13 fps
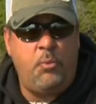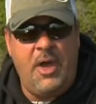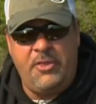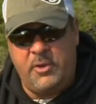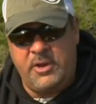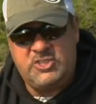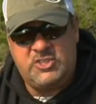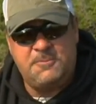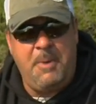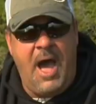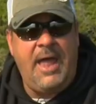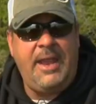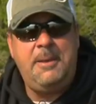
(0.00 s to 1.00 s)
whether it's
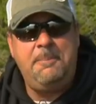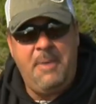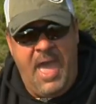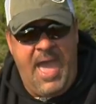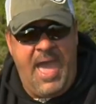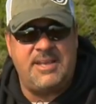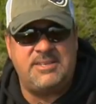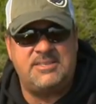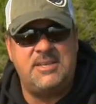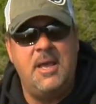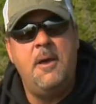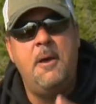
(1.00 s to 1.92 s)
spotted bass.